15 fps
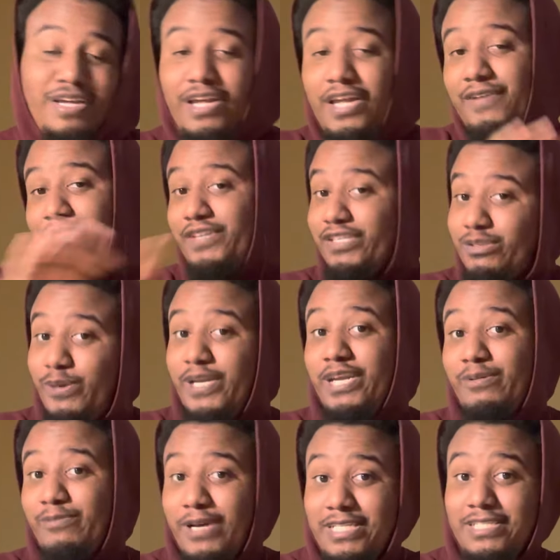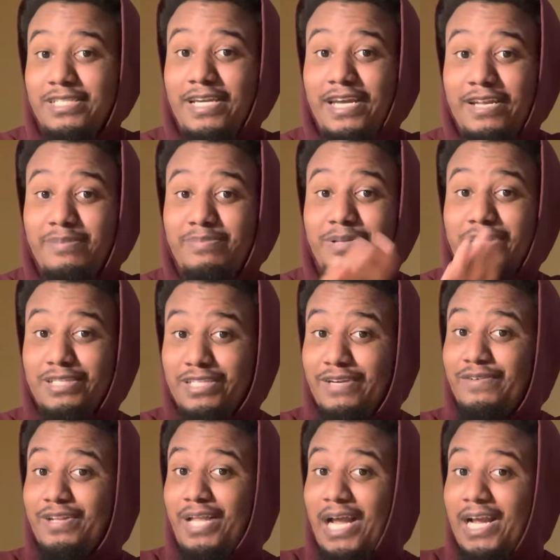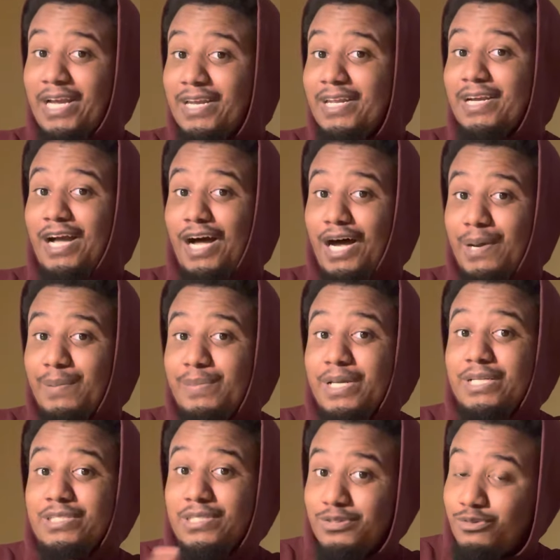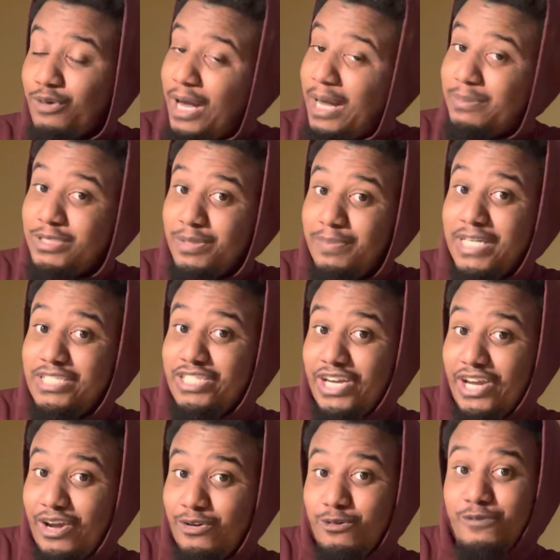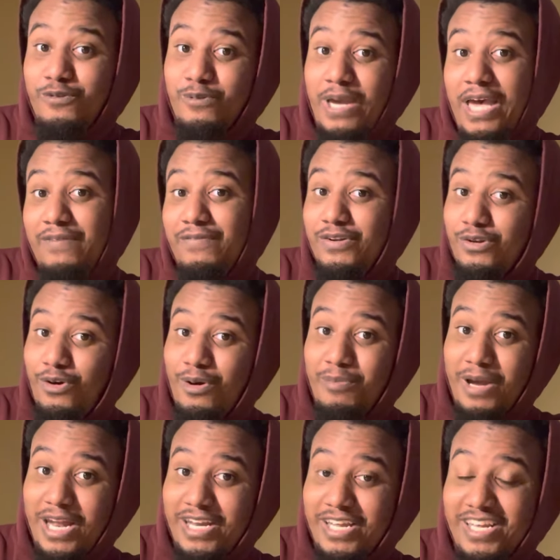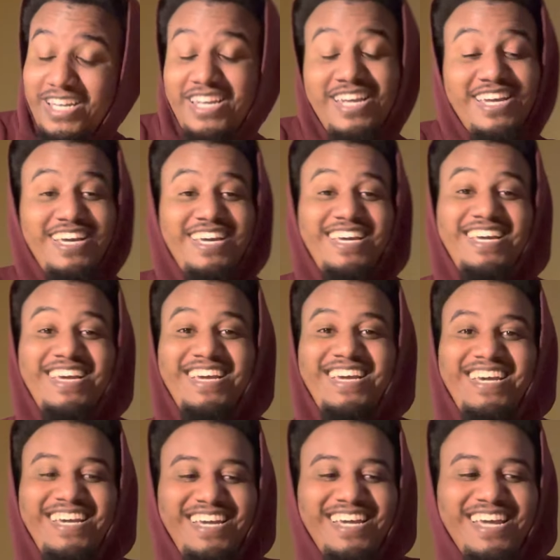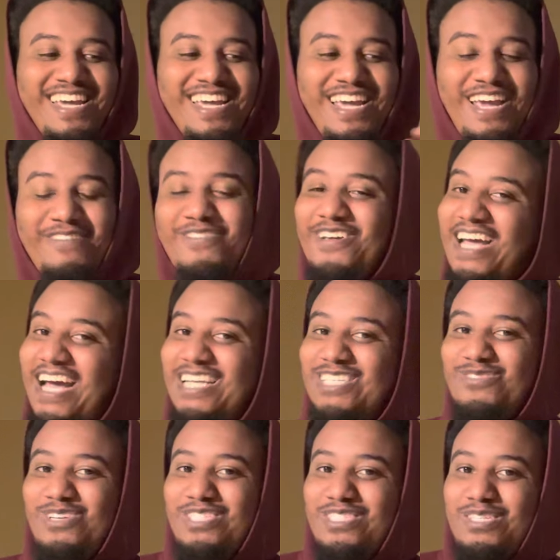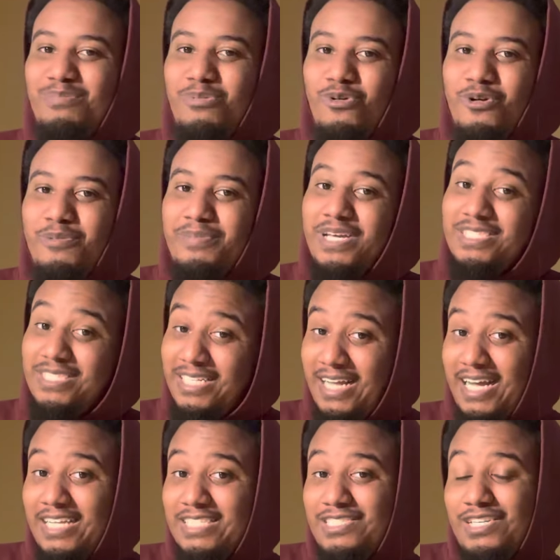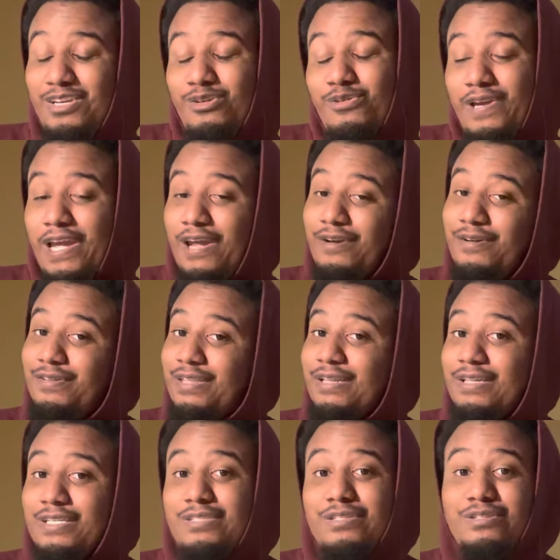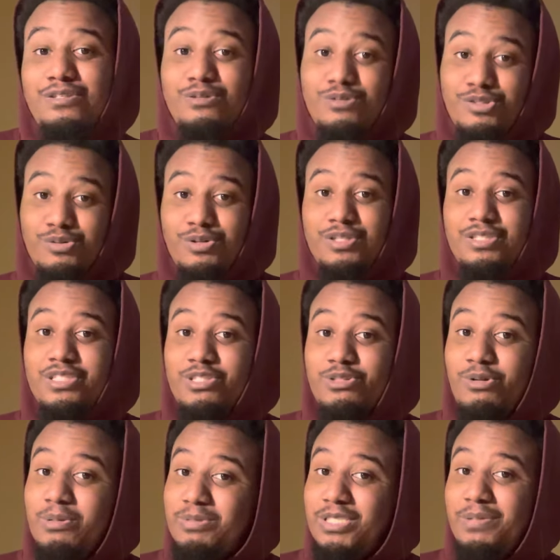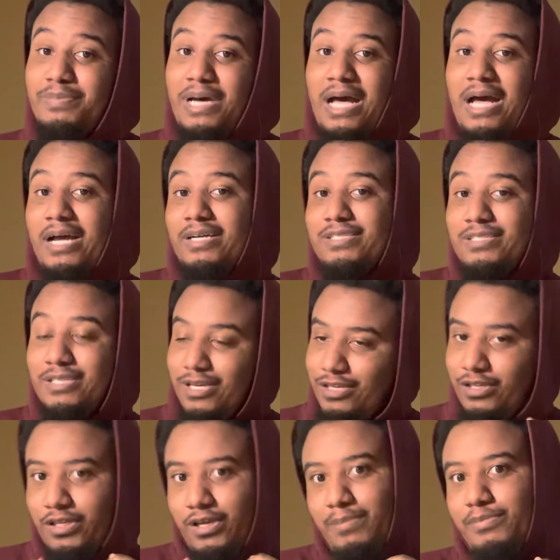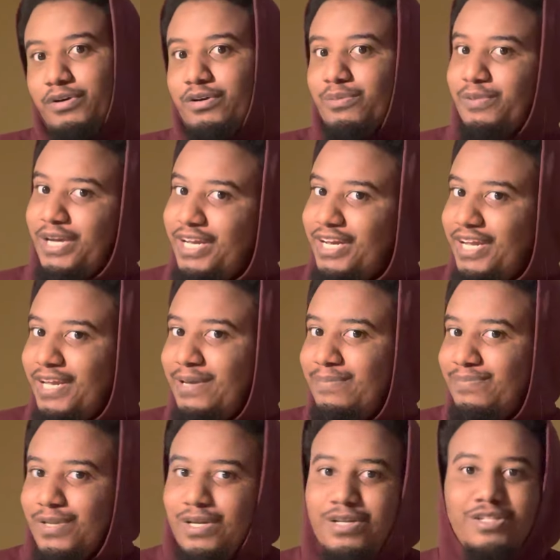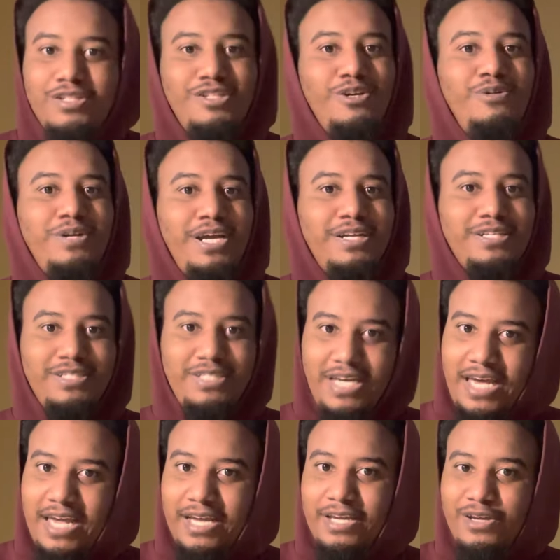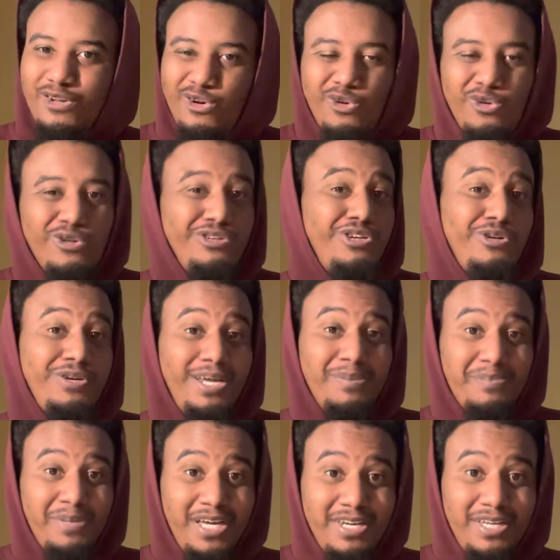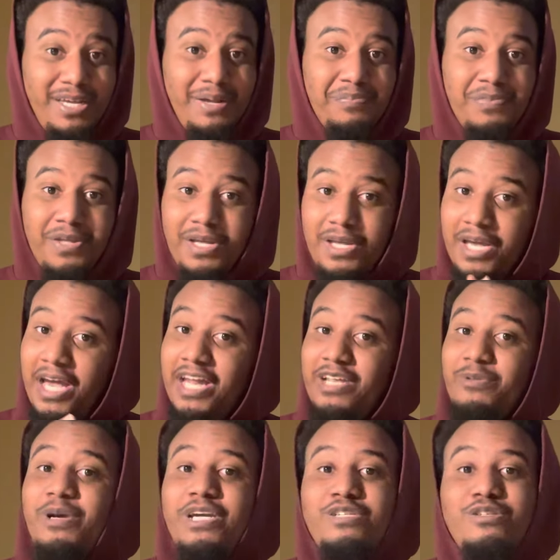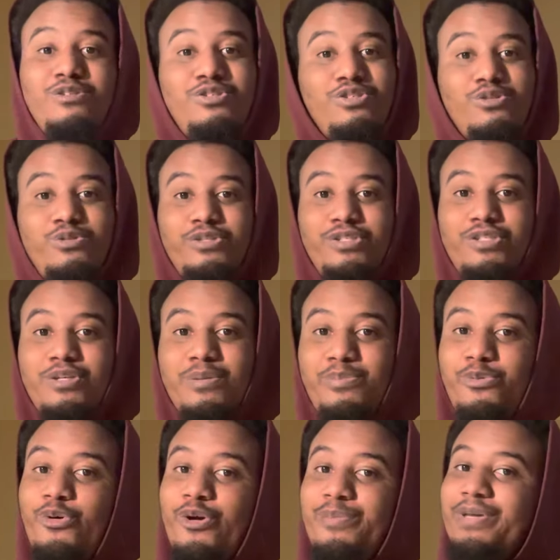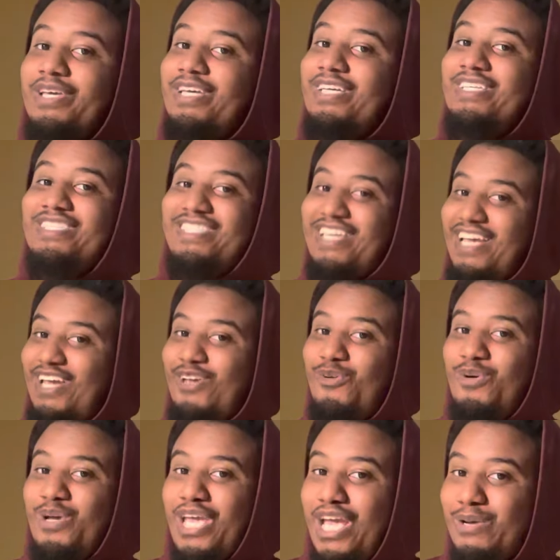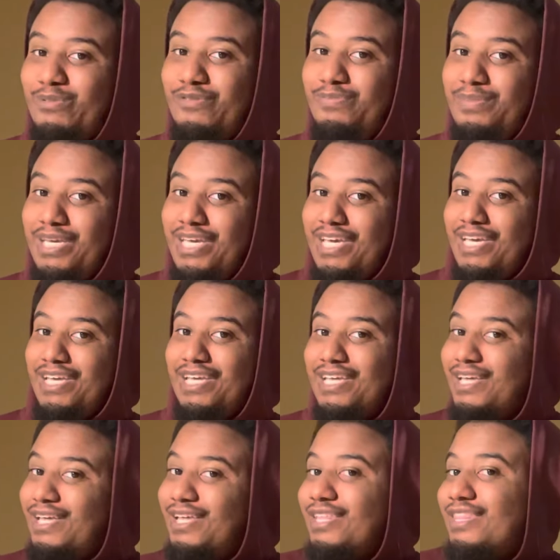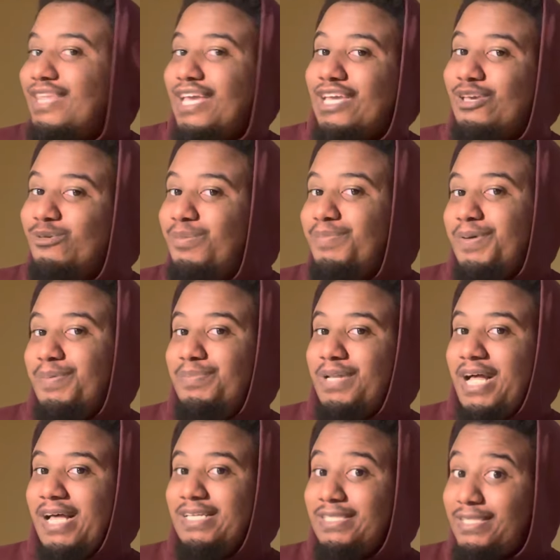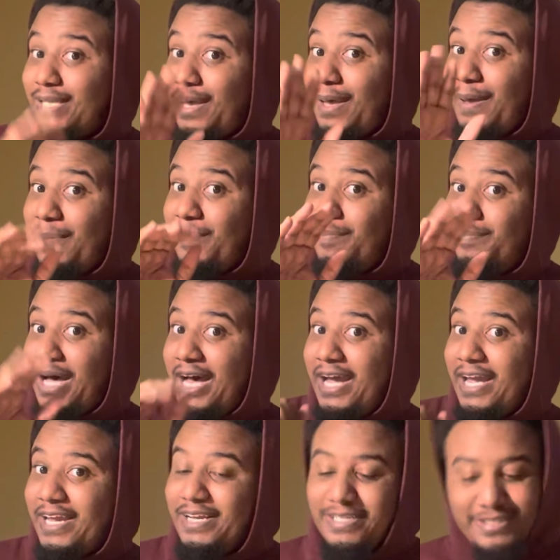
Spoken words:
If this reading resonated, please leave a like and a comment. Subscribe to my channel if you haven't already. If you guys want to support me as a content creator, the links to do so are in the description box. You can book a reading, donate a deck, or donate money. Any way you choose to support me is A-okay with me. Thank you and be blessed. Bye.